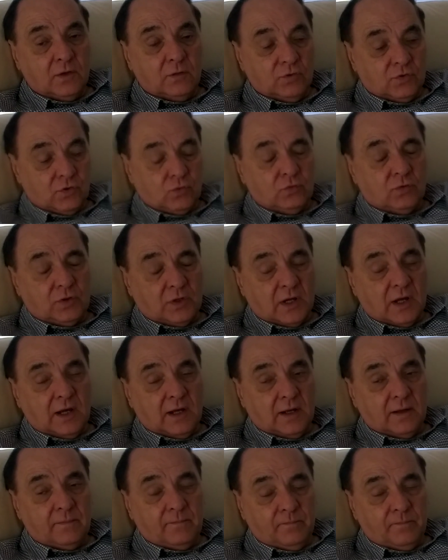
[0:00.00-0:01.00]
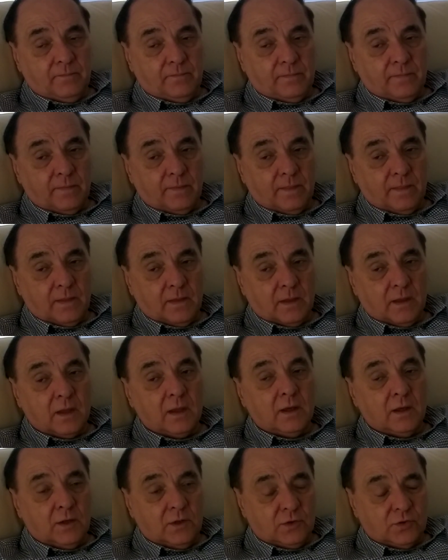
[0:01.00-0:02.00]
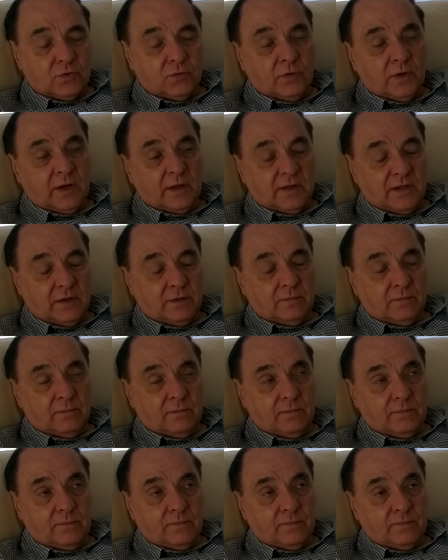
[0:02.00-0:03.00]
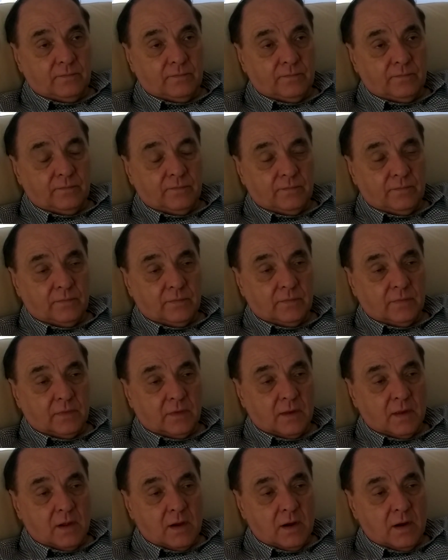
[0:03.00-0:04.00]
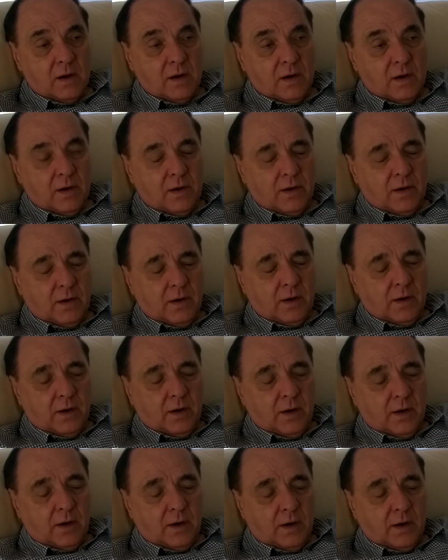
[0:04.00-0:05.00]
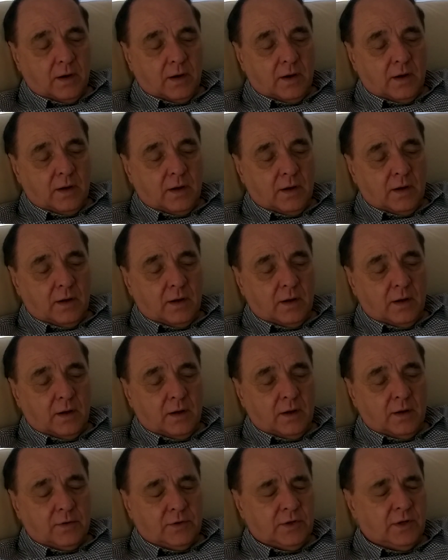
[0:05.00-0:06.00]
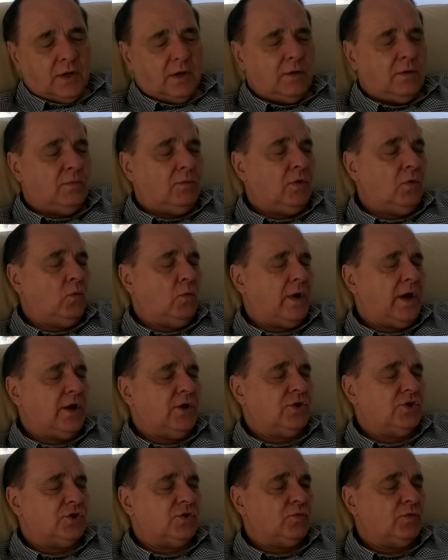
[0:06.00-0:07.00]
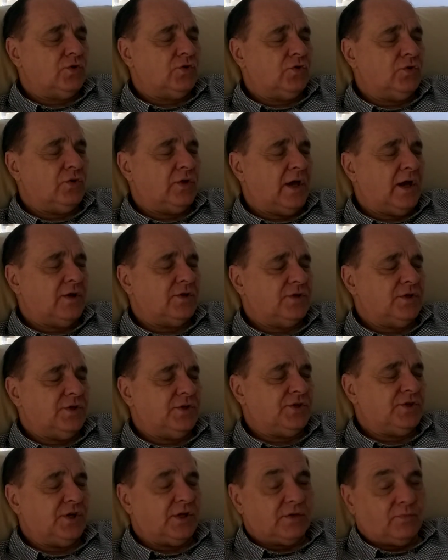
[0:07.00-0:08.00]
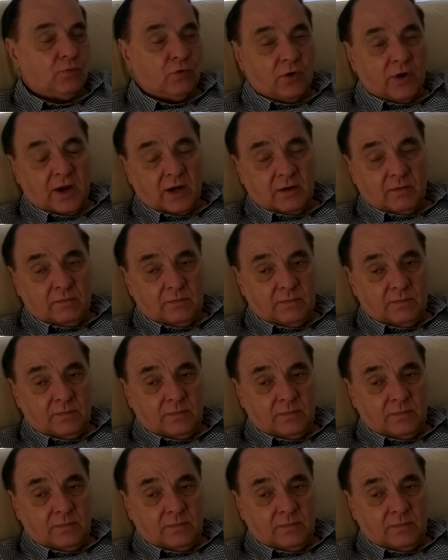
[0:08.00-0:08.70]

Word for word: It was a good car. Two eight. Two eight. What was wages at the time then? Uh, yeah, but wages were two thousand and six per annum.